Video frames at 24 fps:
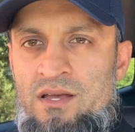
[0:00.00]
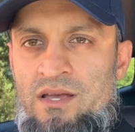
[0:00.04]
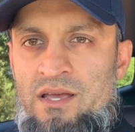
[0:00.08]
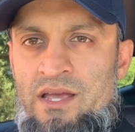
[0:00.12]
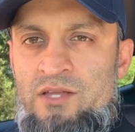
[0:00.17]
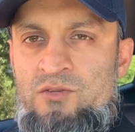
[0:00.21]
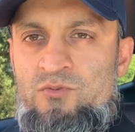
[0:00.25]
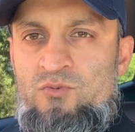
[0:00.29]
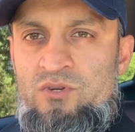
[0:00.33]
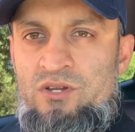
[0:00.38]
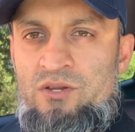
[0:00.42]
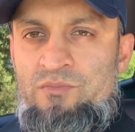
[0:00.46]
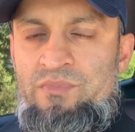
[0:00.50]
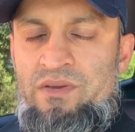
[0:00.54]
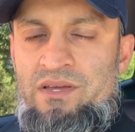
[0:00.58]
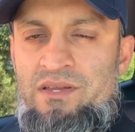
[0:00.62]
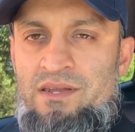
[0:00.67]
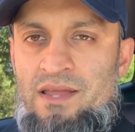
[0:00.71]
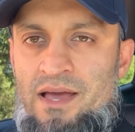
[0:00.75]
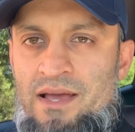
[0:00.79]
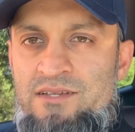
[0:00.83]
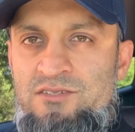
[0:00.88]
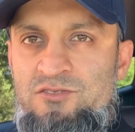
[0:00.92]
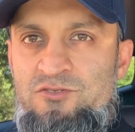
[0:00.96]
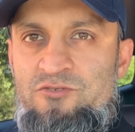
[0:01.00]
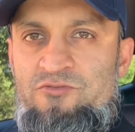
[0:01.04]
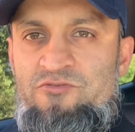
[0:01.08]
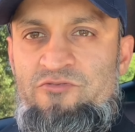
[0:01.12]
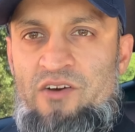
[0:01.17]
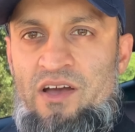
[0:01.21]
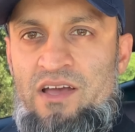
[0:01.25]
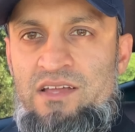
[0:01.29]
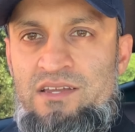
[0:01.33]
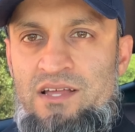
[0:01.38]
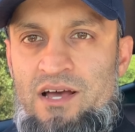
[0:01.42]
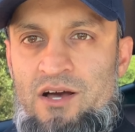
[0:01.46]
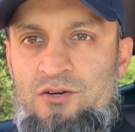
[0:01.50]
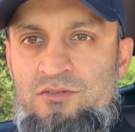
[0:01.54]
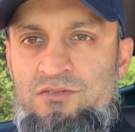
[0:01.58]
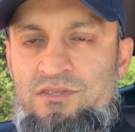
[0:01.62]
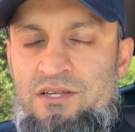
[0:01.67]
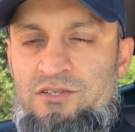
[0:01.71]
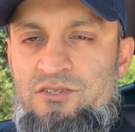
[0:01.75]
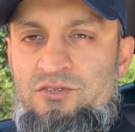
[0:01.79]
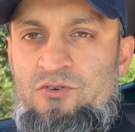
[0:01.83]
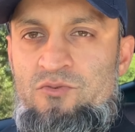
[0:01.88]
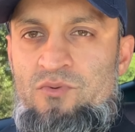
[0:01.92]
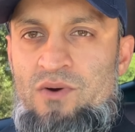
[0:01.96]
It wouldn't be nice to find out
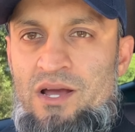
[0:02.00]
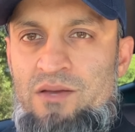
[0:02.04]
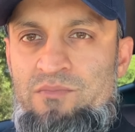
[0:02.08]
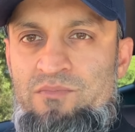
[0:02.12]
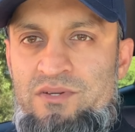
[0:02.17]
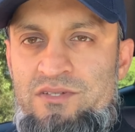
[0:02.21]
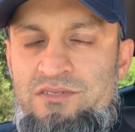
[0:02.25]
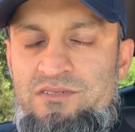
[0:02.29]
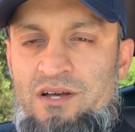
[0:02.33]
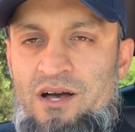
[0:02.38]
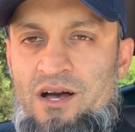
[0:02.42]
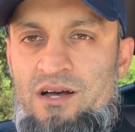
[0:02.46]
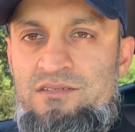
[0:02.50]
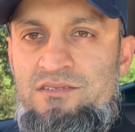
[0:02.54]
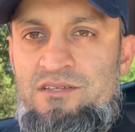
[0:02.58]
that your wipers aren't